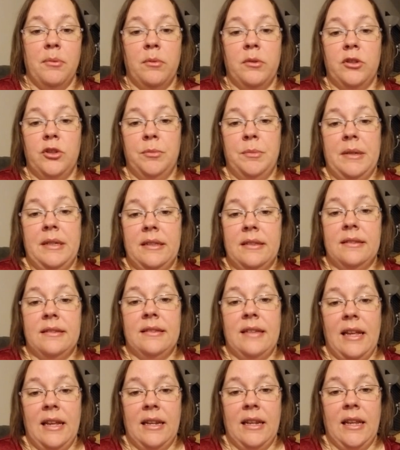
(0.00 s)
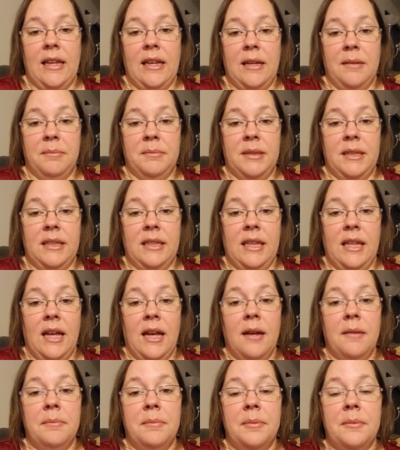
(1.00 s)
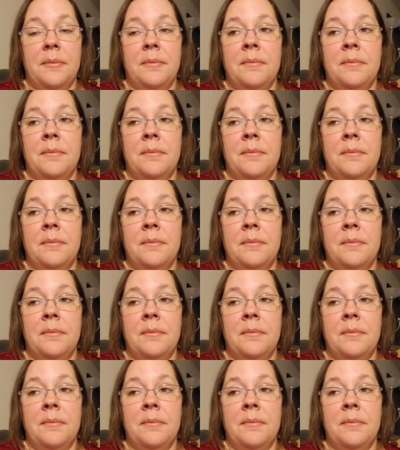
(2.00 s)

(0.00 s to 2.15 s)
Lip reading: which means standing completely up.